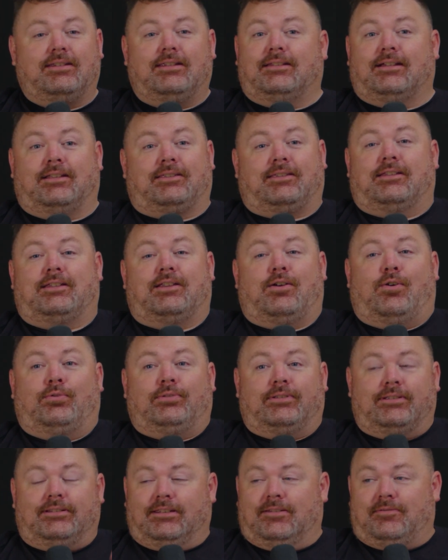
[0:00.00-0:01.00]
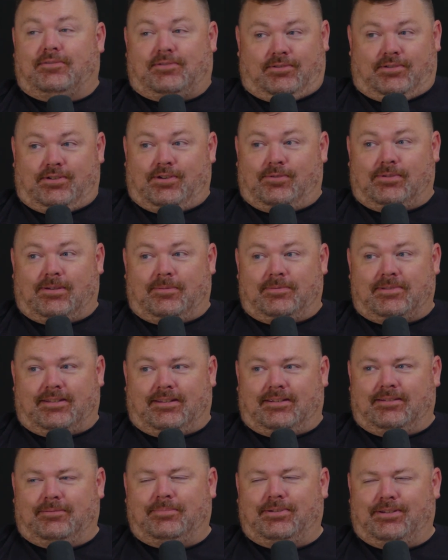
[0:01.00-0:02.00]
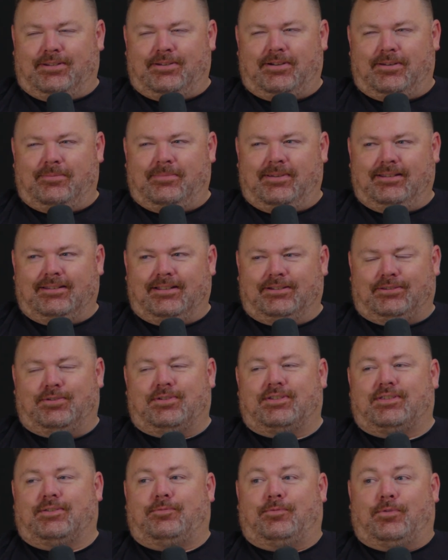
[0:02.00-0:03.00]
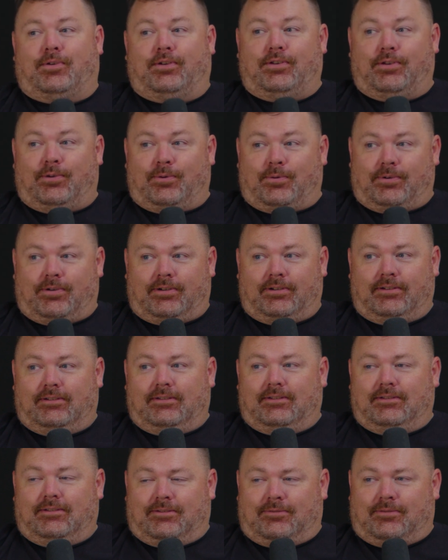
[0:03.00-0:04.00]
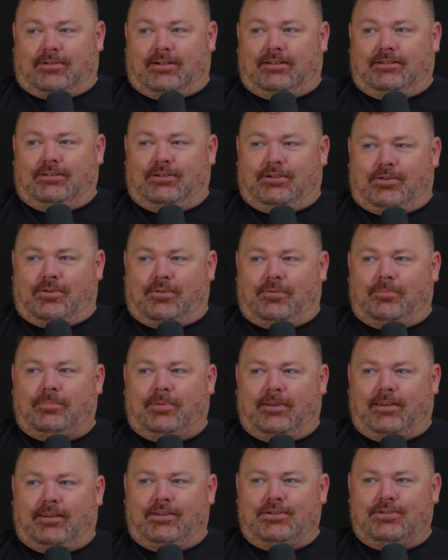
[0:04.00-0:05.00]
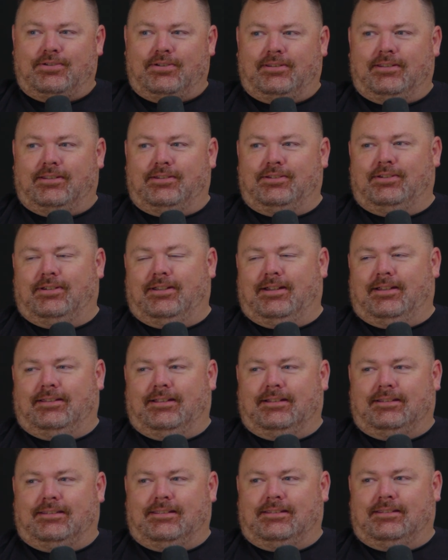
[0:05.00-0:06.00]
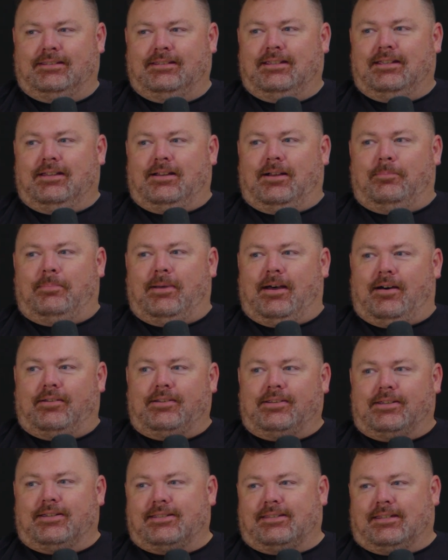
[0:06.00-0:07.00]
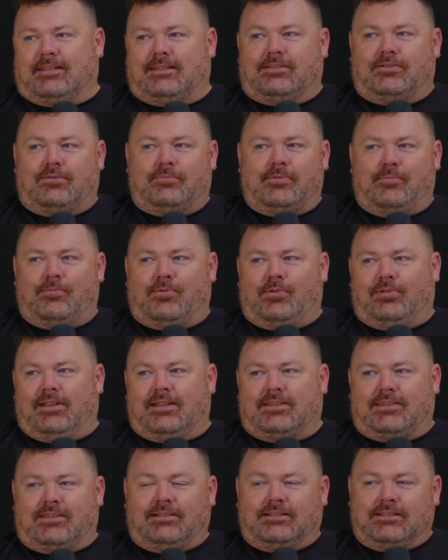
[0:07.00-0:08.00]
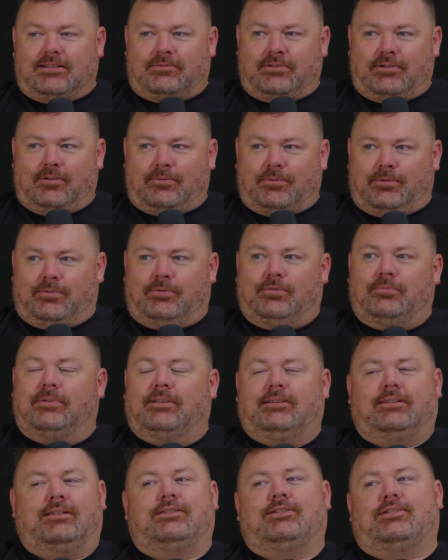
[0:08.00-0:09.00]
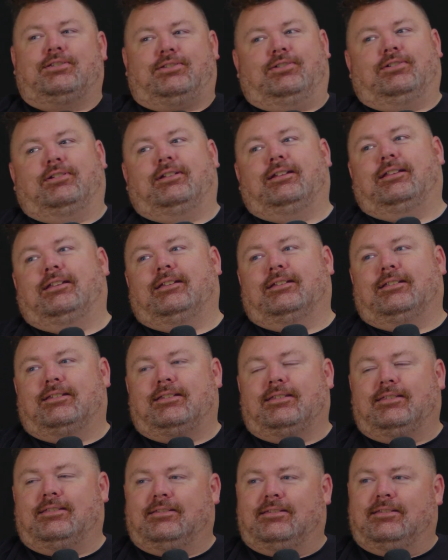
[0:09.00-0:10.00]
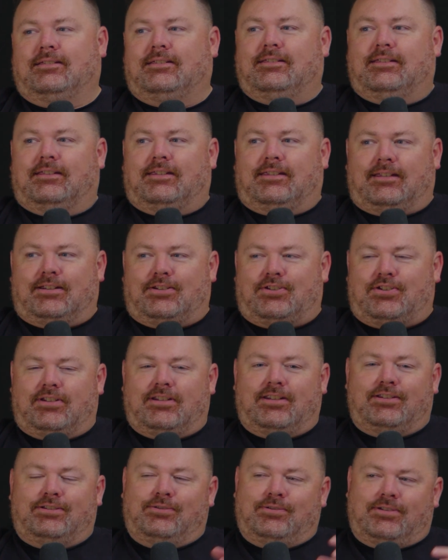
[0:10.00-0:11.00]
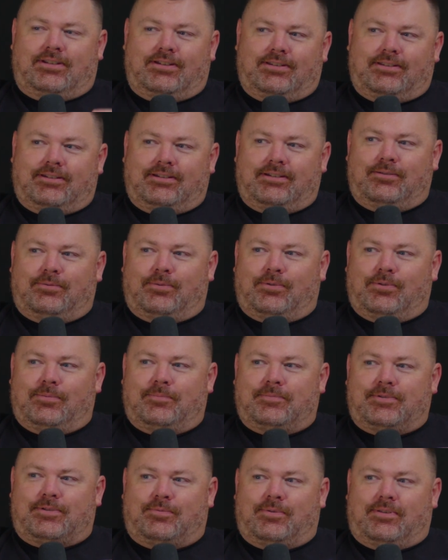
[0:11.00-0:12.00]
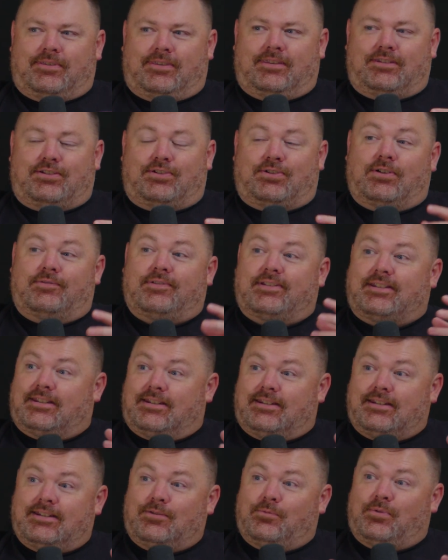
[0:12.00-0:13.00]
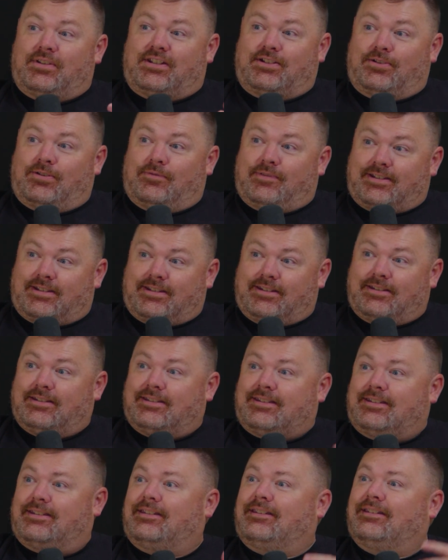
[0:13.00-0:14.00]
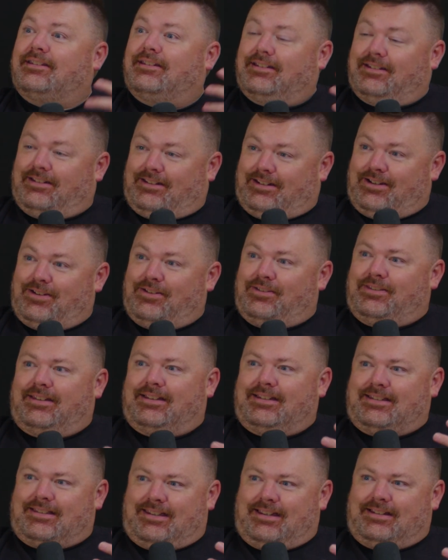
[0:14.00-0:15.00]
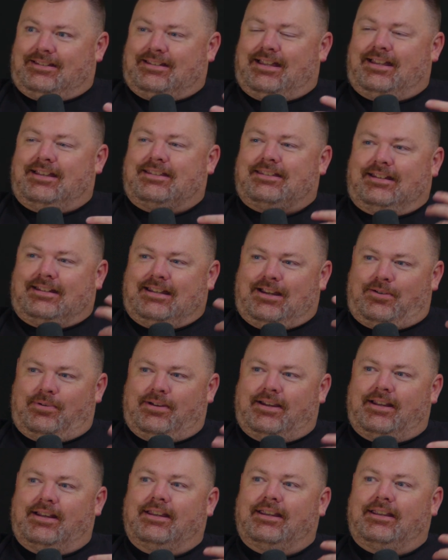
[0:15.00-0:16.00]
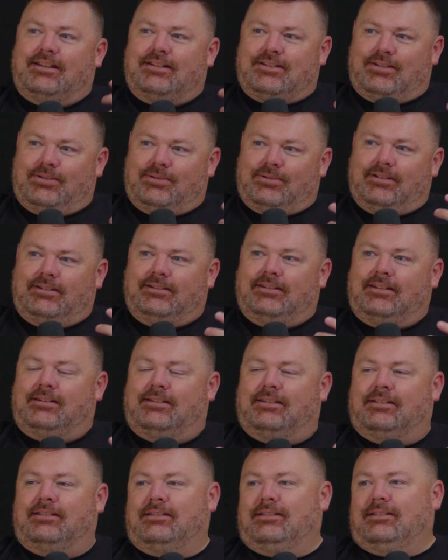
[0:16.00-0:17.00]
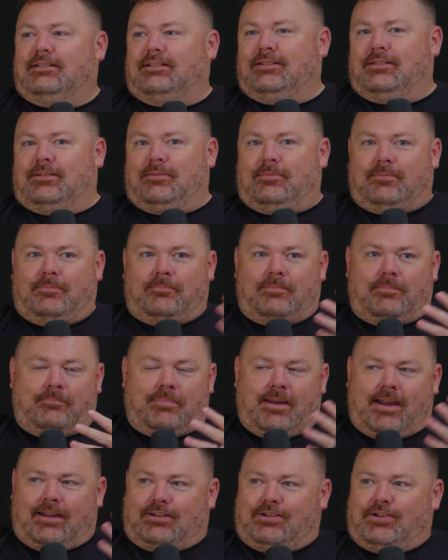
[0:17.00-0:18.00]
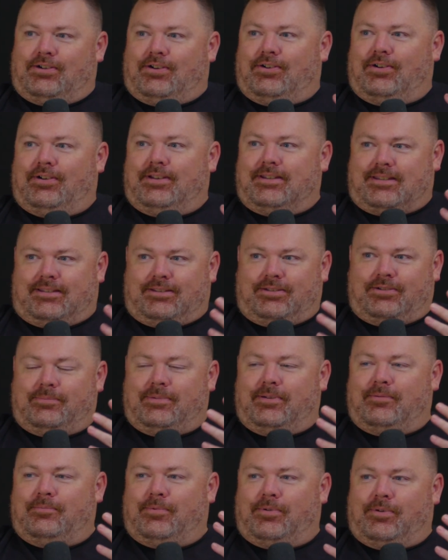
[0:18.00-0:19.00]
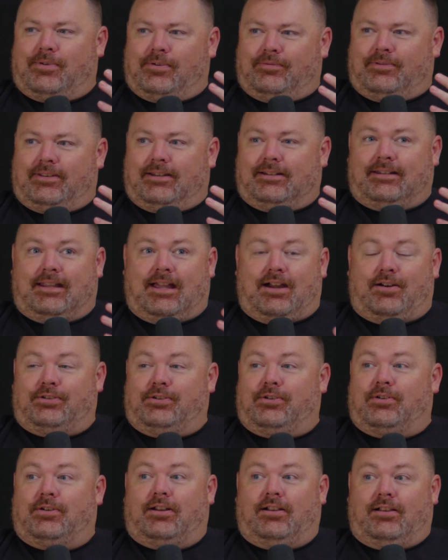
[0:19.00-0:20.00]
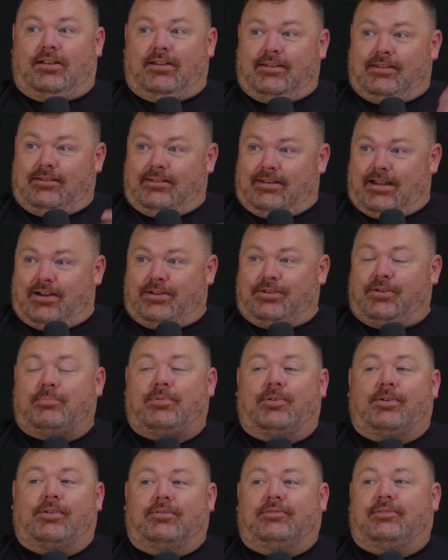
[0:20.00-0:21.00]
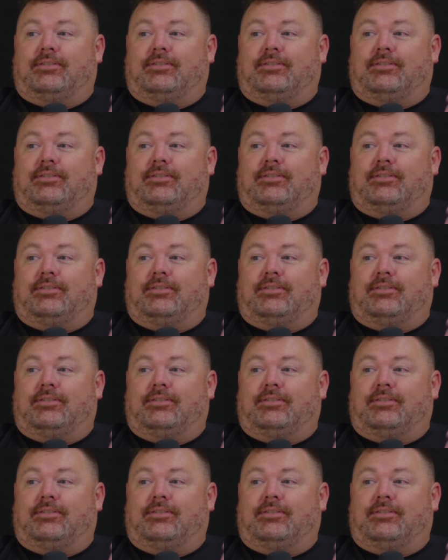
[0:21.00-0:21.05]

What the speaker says: Not that it only lives on your website, but you know what I mean? Like there's the front door, right? Your homepage, and then you got like the About Us. It's a little bit more like the living room, and then you start getting into the kitchen and utility rooms with the services, with services and you know, things like that. It's like now we're getting into it, and then you know the backyard is a little bit more of like now you're a client, now you're part of